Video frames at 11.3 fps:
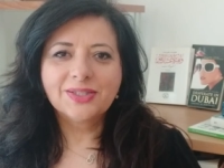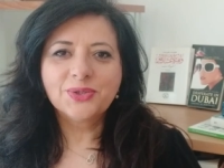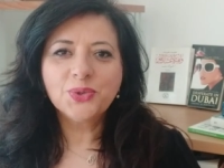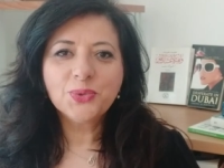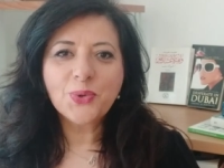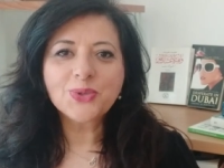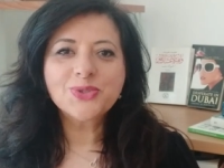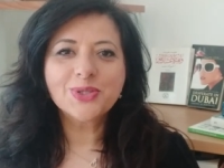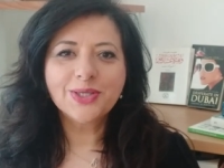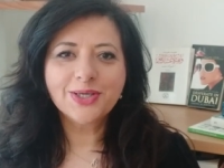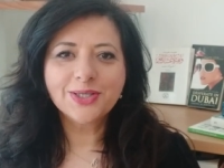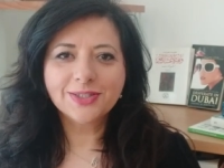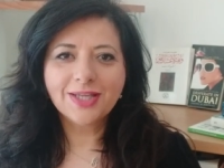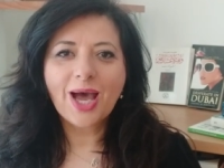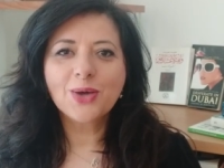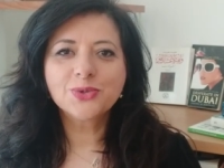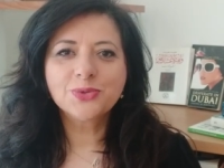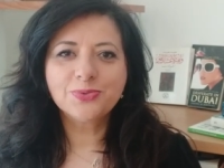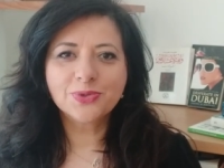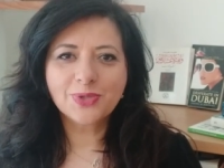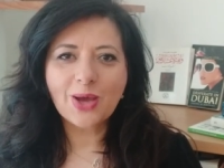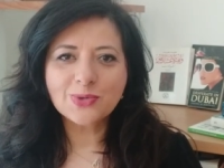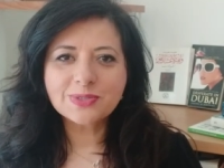Do you want to learn how to
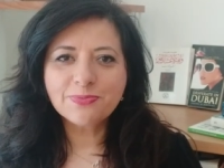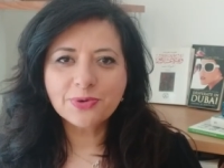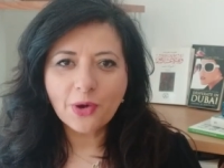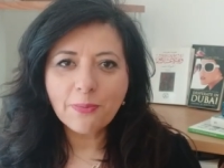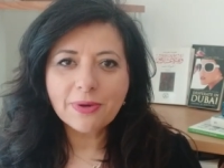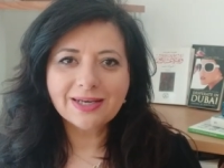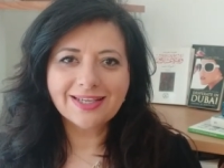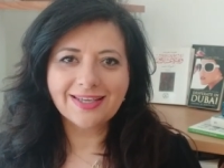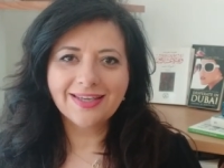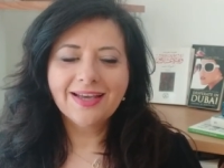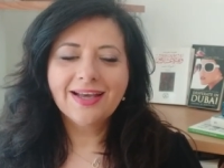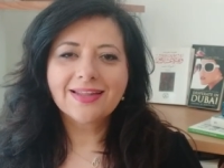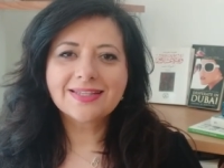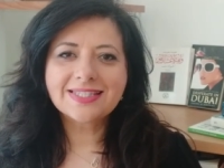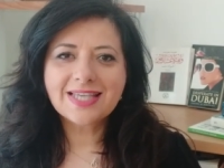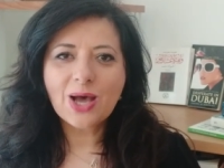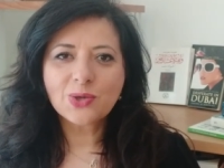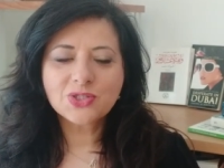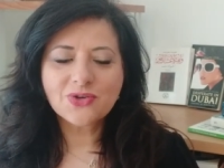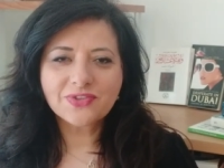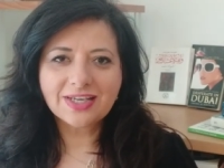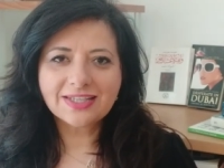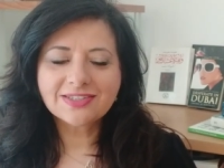pronounce properly the sounds
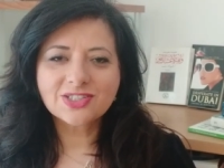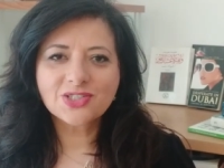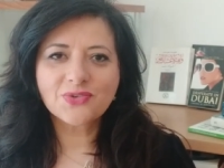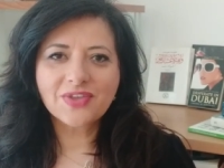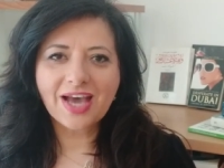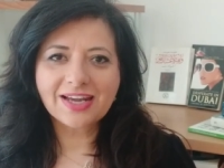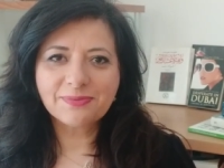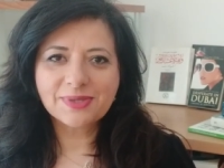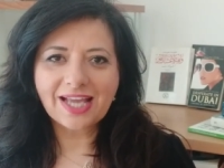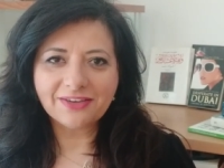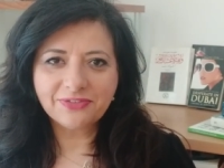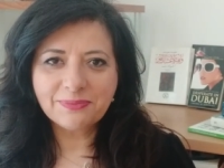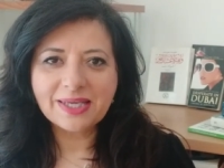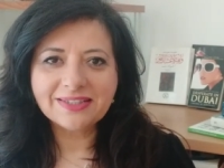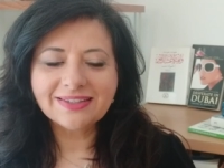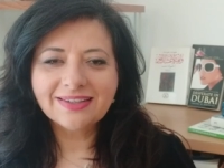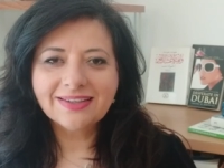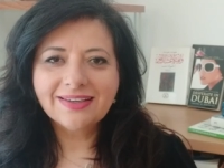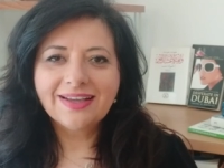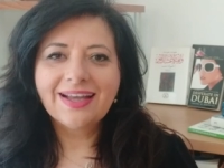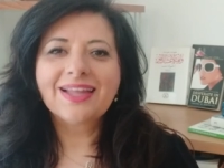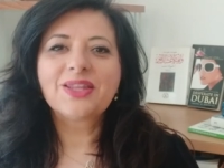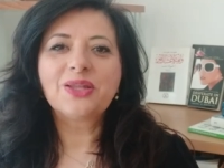of the letters of the Arabic alphabet?
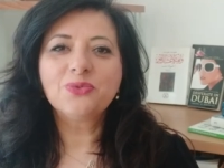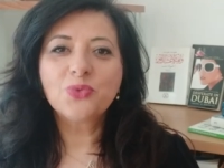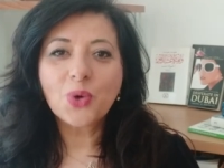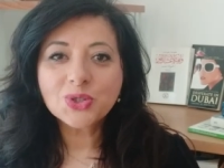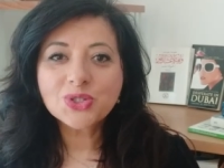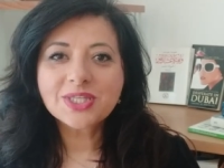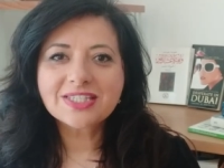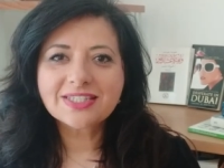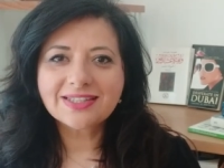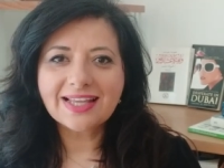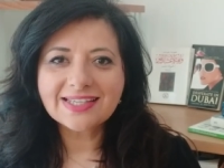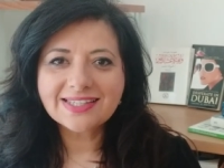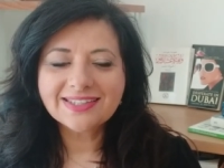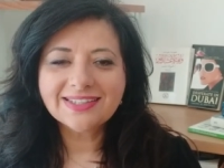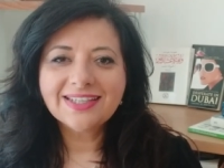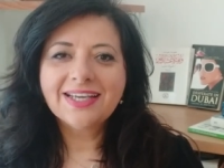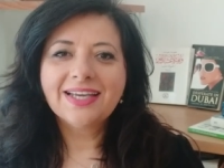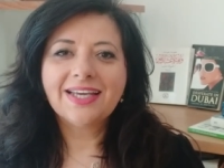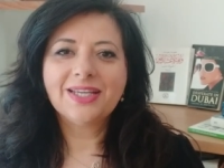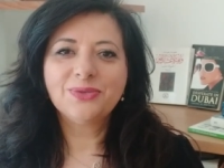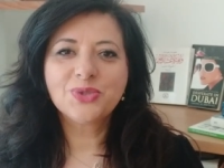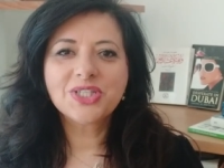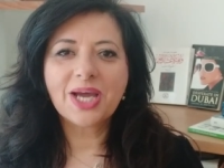Then watch this lesson
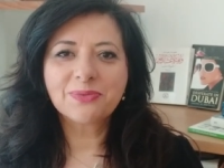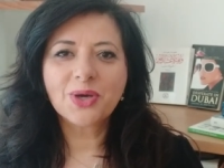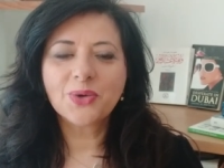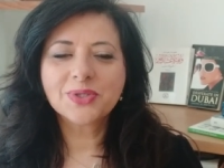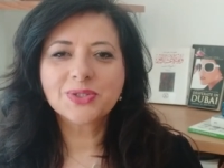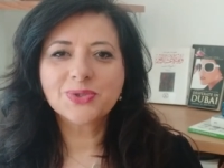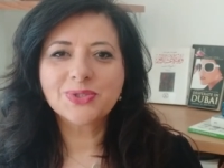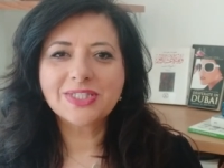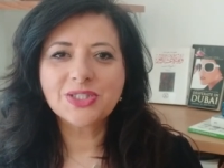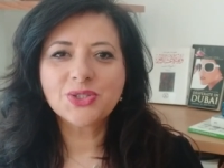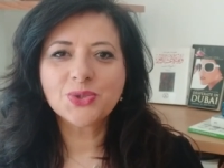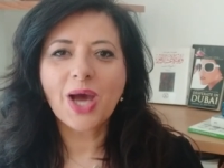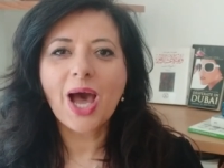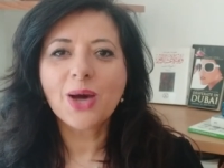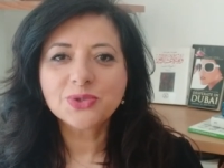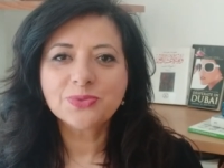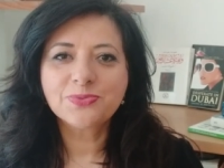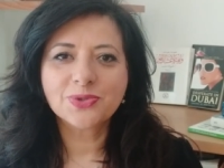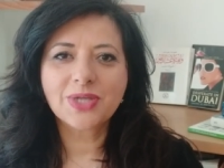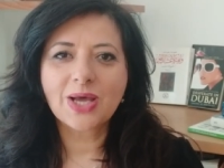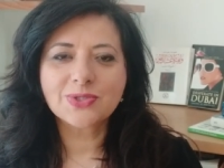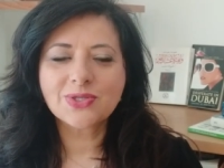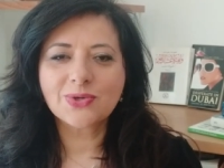in which I'm going to teach you how to
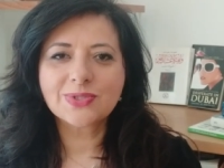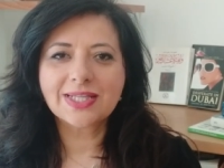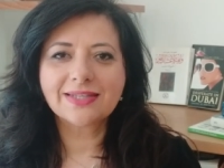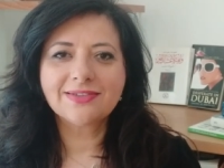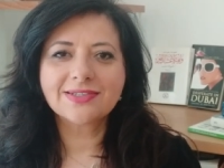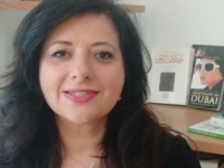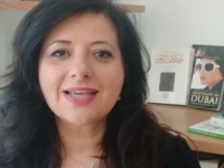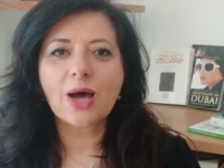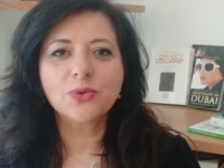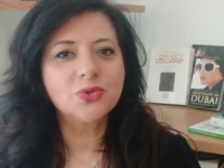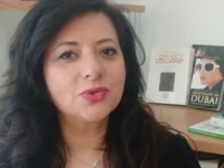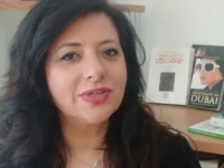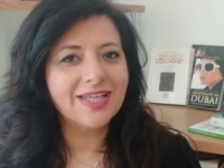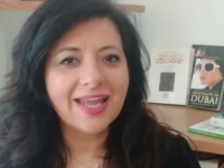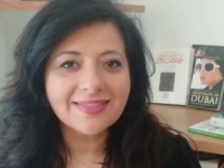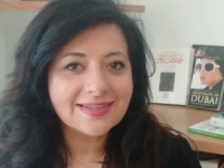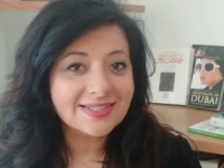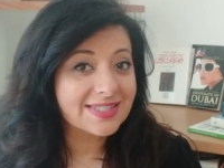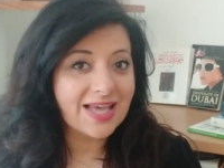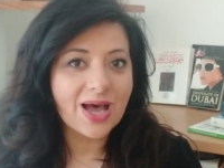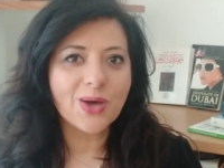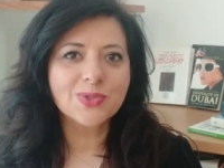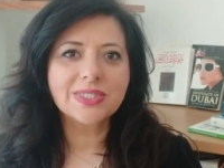pronounce those letters, how to create their
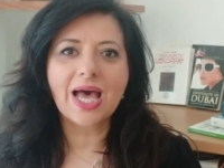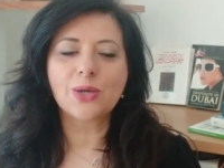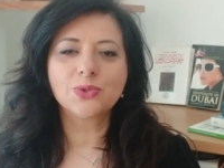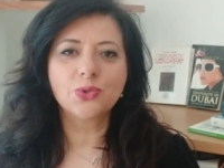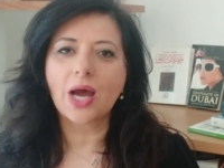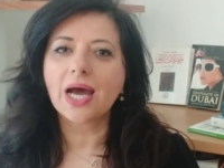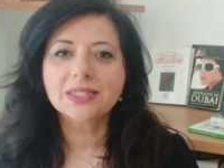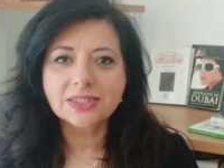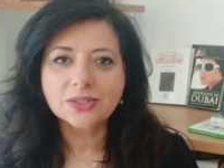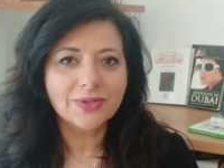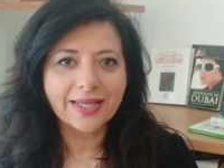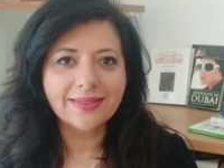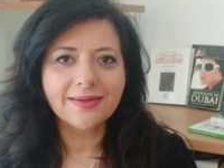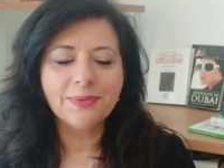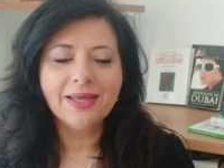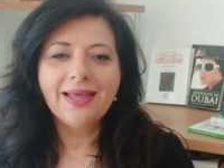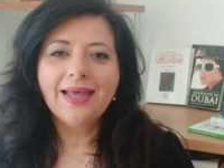sounds, how to articulate them,